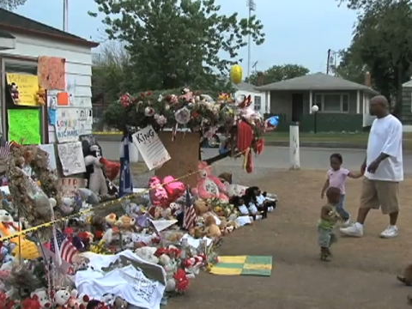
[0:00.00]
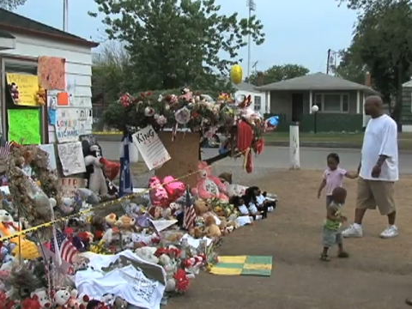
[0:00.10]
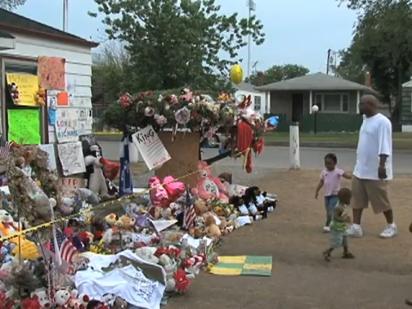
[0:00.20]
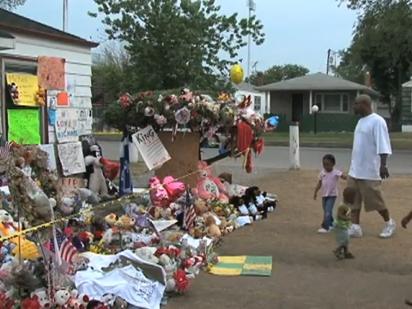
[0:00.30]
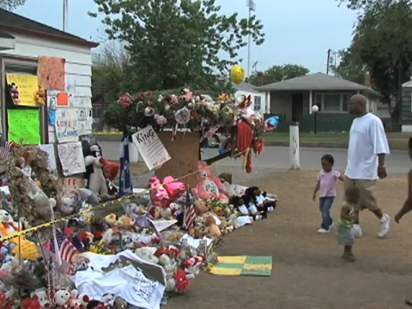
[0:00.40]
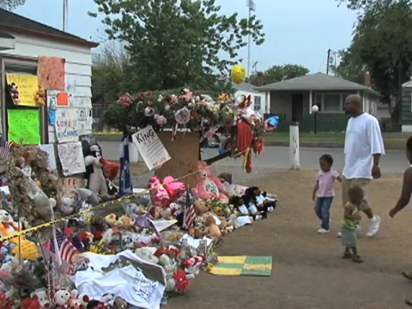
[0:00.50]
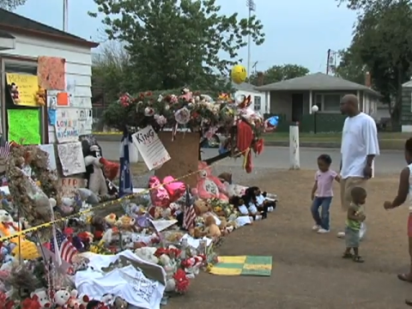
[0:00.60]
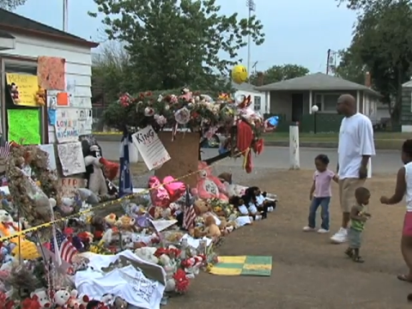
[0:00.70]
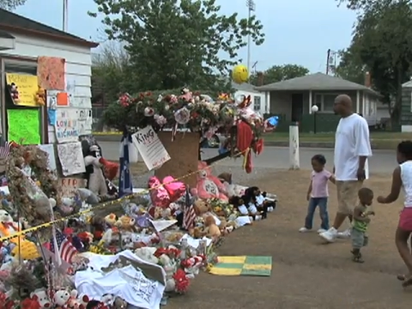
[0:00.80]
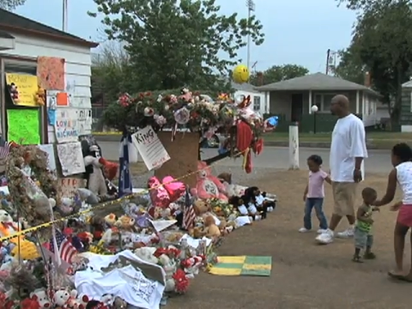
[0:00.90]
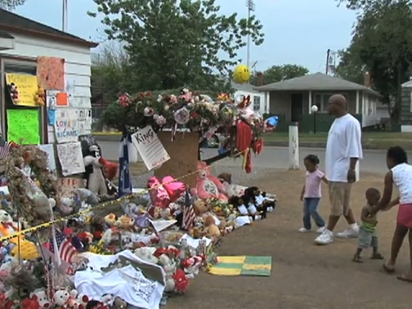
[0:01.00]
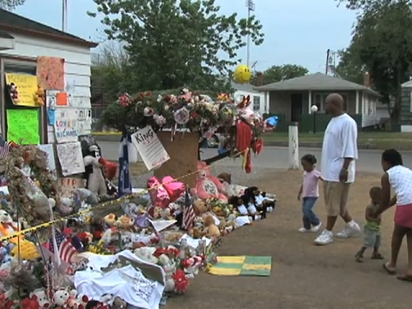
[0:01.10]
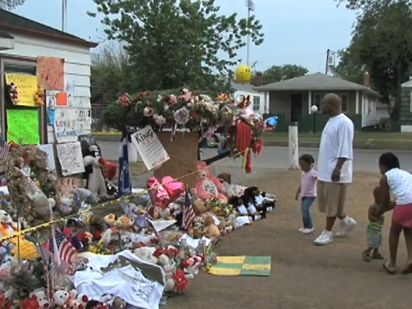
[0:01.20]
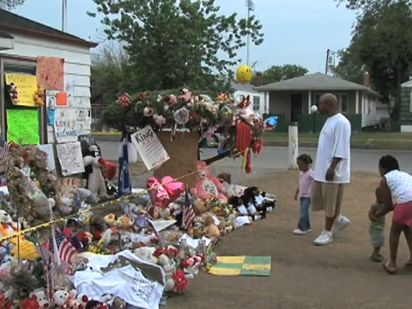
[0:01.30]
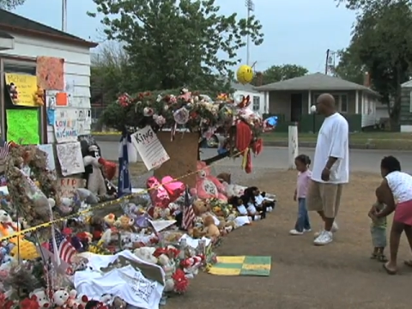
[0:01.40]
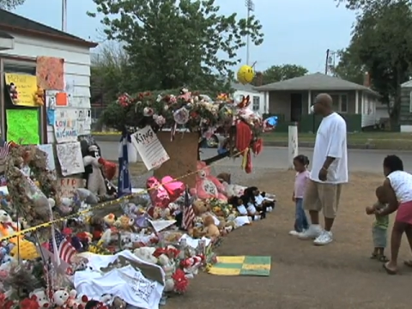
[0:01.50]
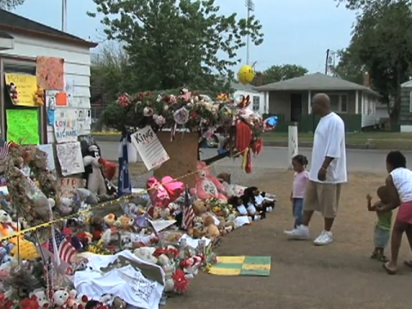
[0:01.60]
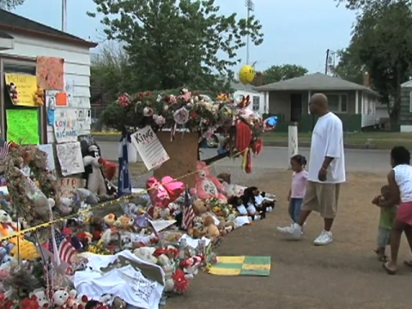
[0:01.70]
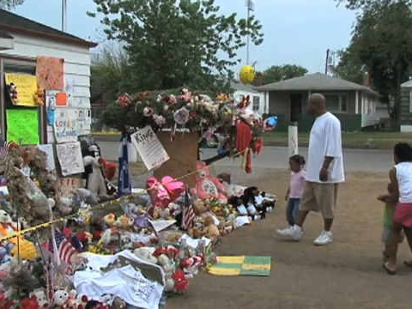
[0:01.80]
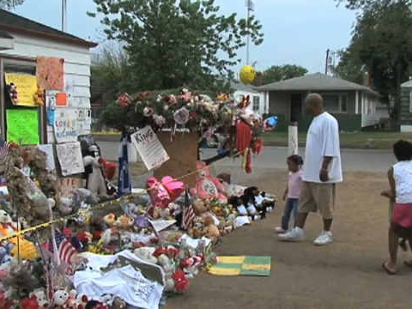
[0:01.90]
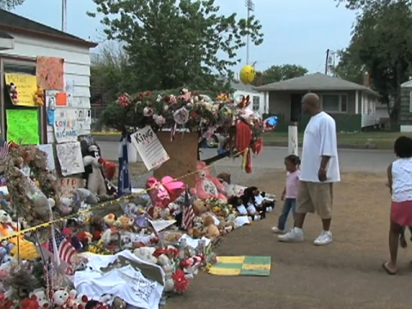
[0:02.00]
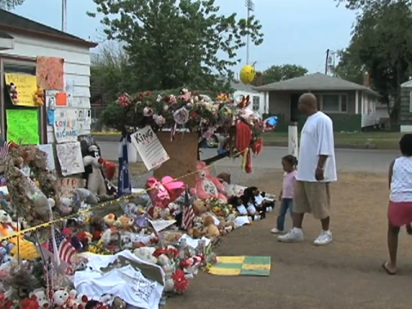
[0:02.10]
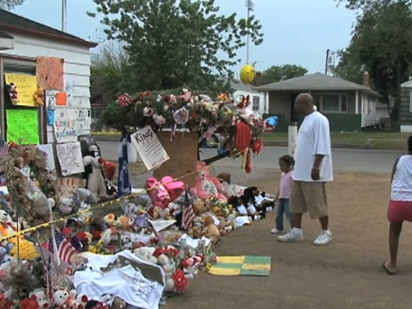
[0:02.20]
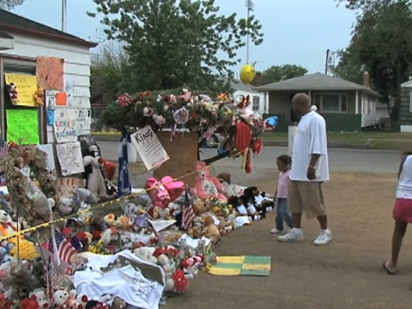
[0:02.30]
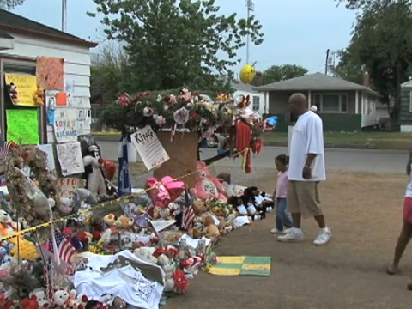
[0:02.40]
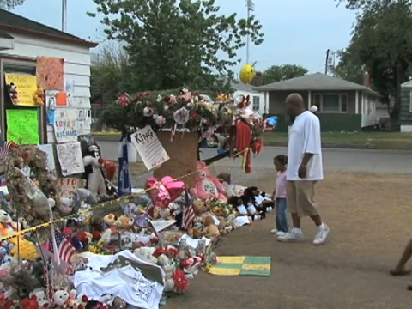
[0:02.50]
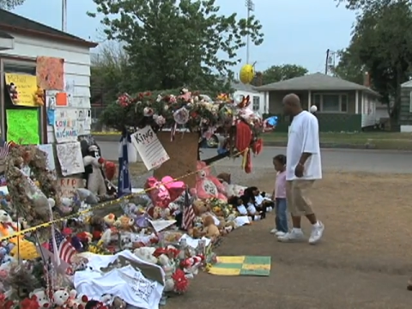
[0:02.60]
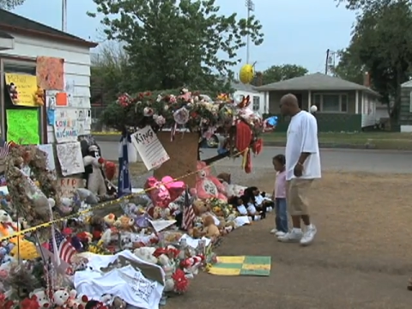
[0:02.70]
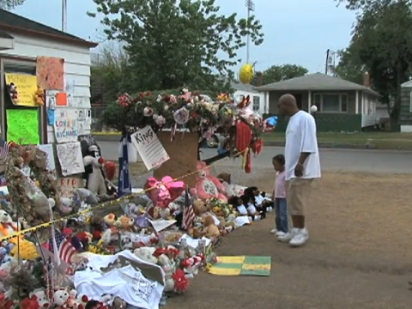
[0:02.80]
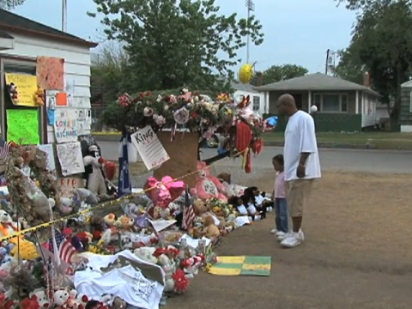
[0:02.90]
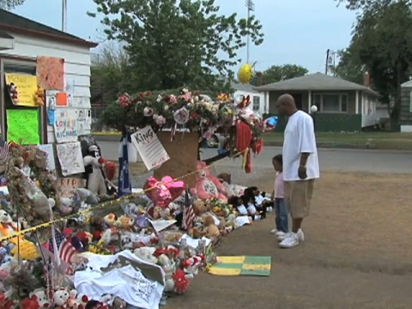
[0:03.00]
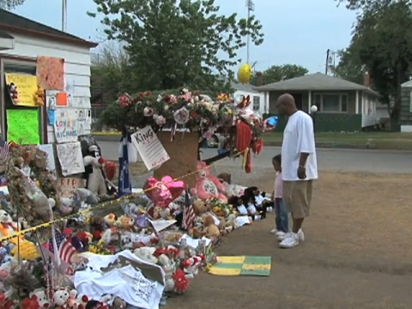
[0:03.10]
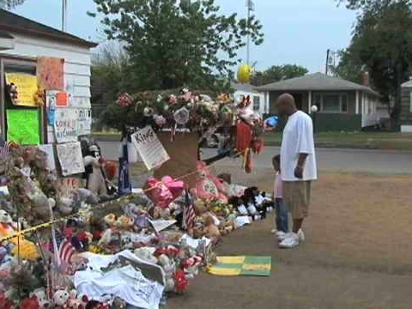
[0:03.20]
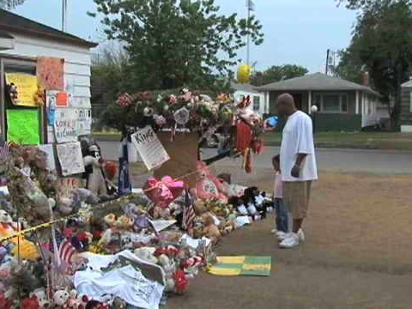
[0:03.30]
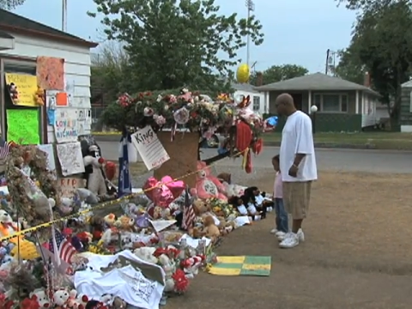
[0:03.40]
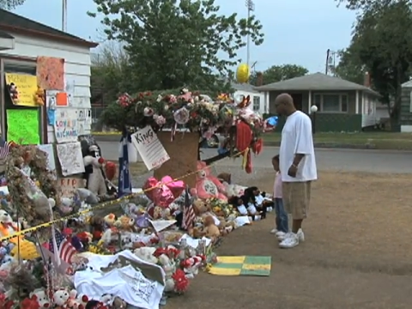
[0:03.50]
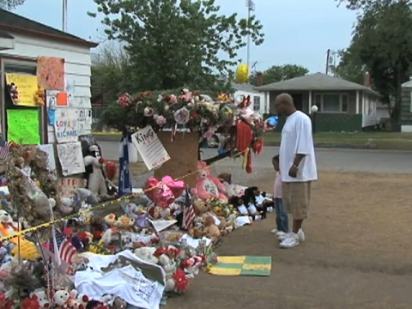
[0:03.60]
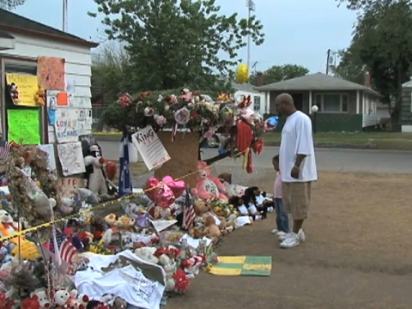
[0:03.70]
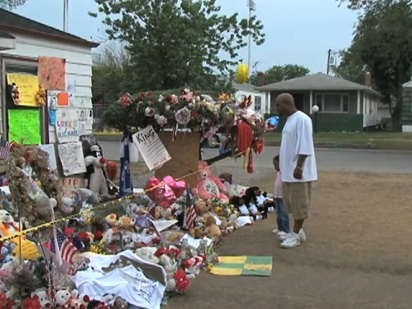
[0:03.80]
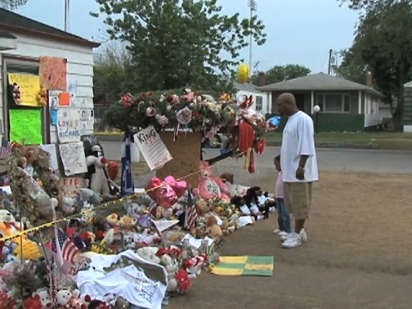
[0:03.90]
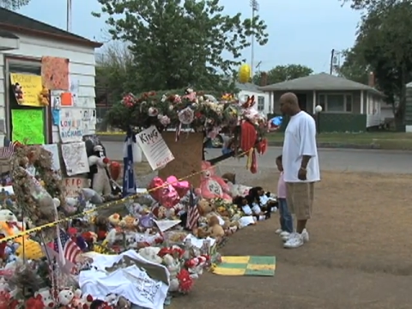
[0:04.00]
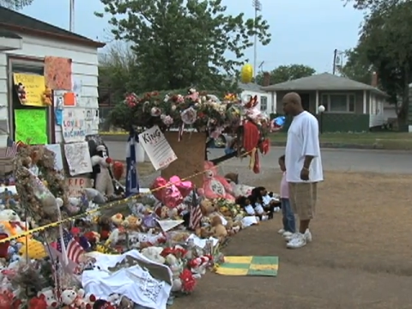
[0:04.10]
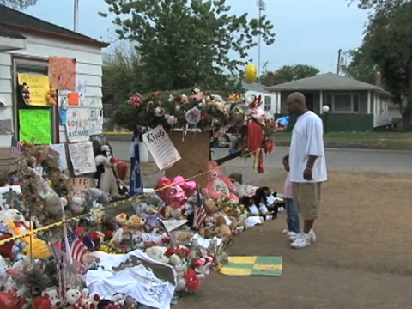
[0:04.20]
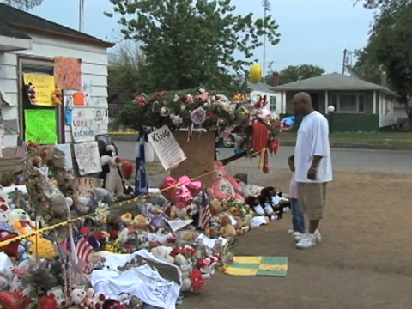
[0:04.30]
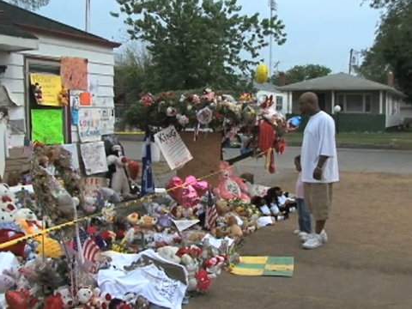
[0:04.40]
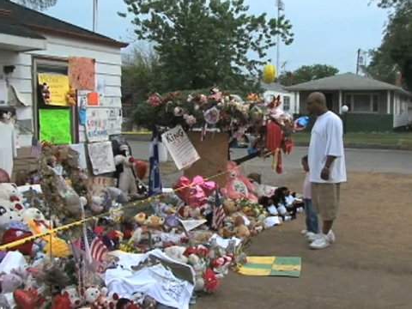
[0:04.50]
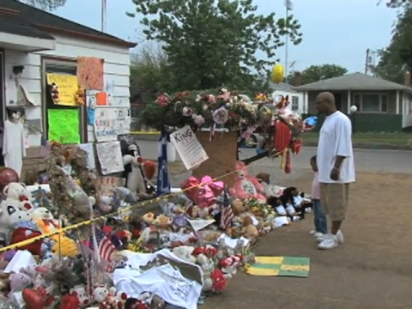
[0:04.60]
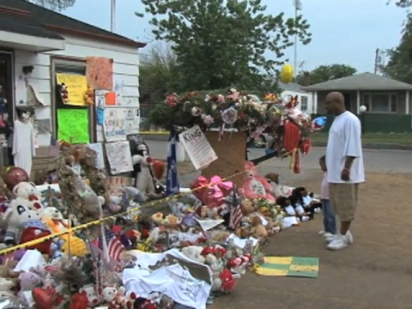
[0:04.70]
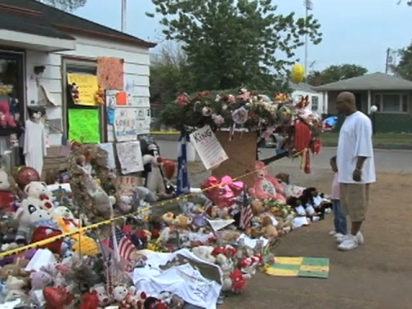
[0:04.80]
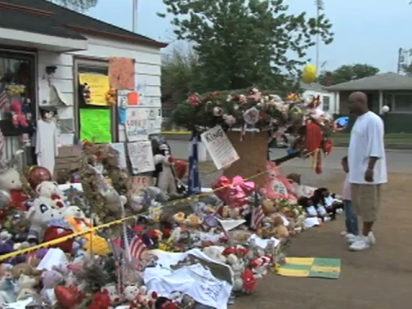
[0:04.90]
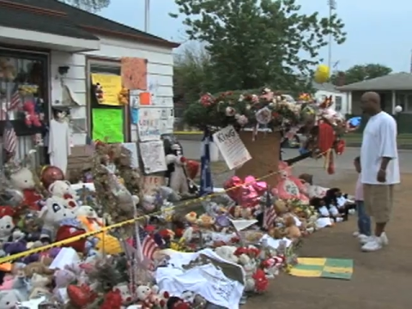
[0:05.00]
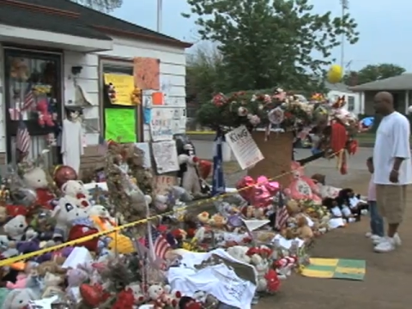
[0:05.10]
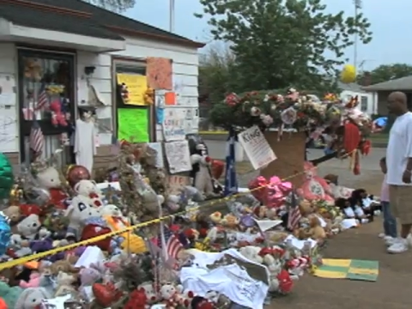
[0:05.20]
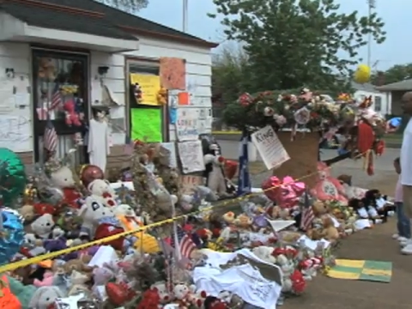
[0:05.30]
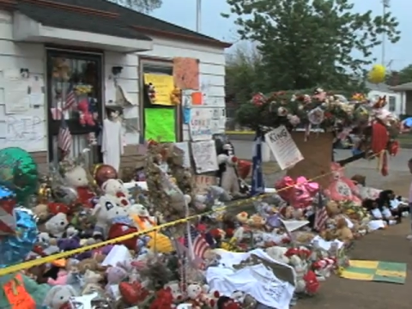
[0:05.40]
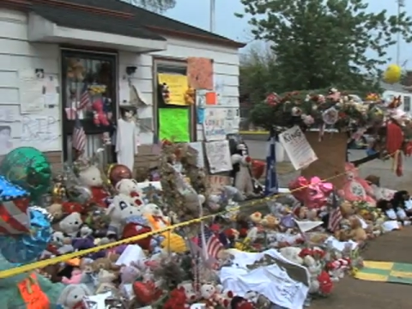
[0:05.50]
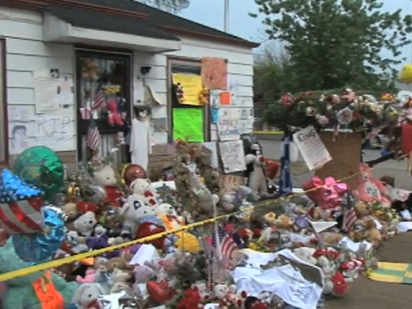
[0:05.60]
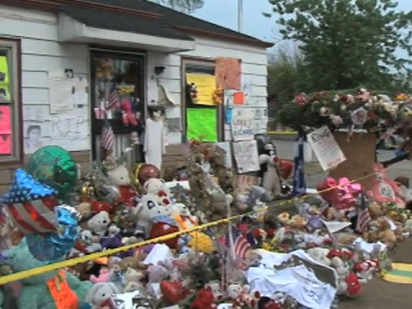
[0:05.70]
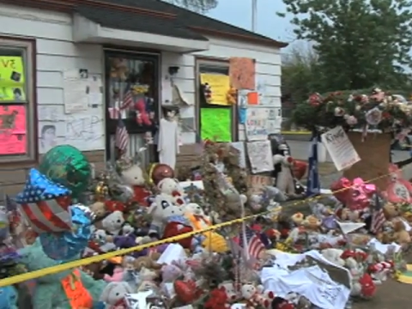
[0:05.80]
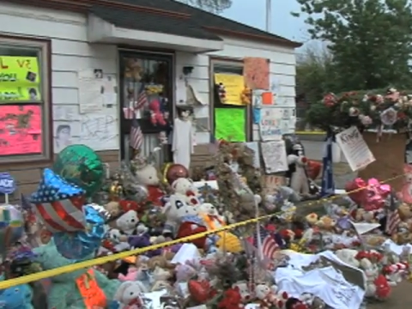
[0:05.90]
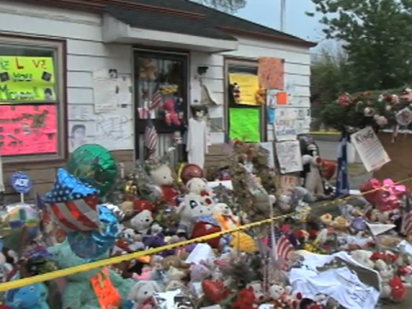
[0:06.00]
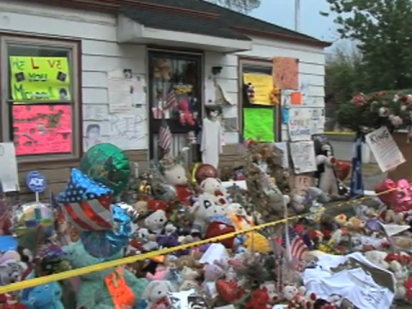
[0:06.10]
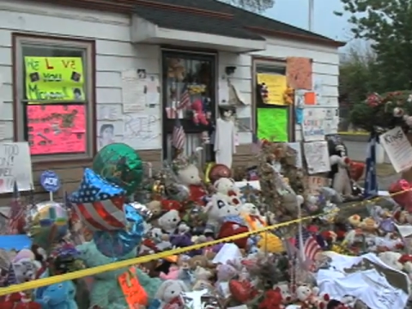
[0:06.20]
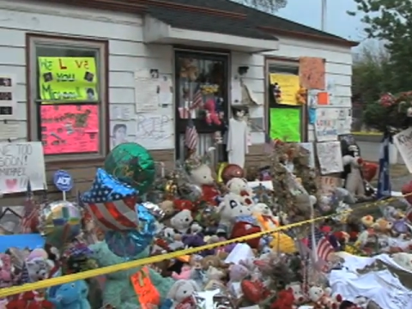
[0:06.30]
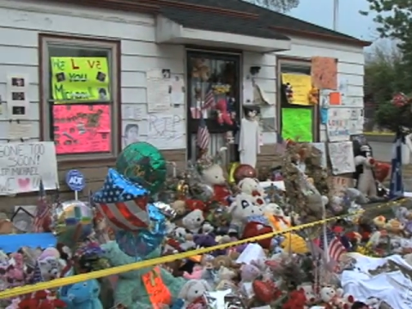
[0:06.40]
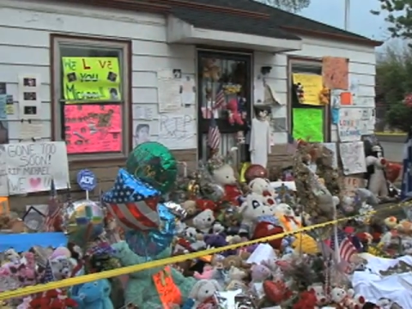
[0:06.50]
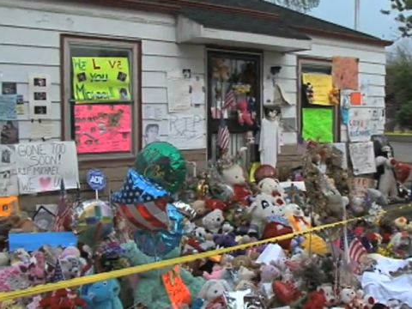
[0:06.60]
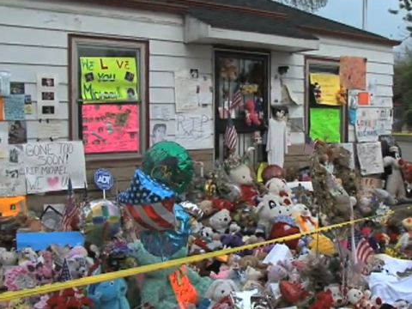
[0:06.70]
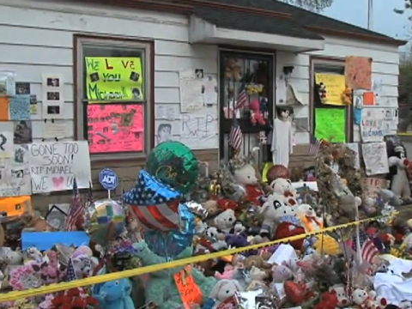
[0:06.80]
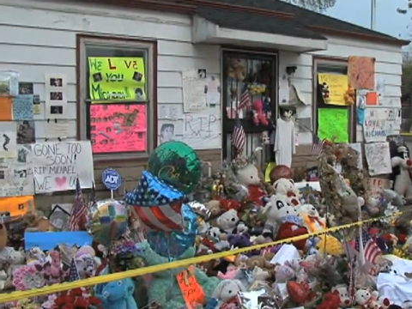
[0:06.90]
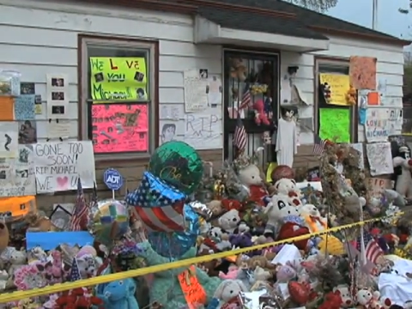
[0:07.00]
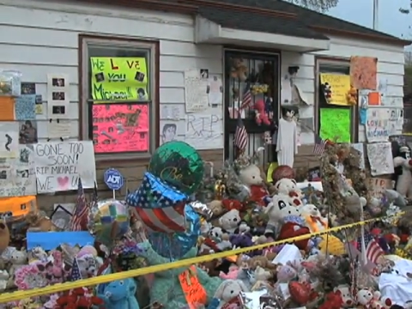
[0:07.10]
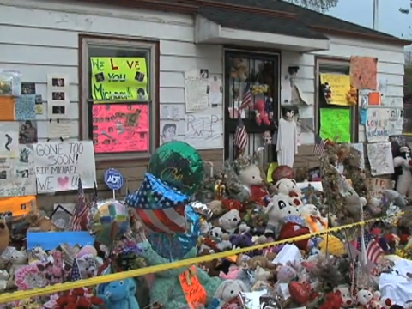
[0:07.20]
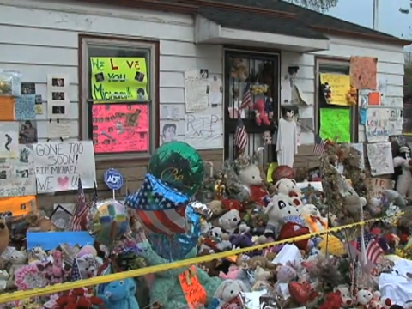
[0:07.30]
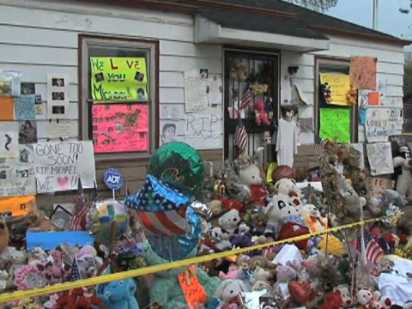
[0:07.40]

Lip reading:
(no speaker visible)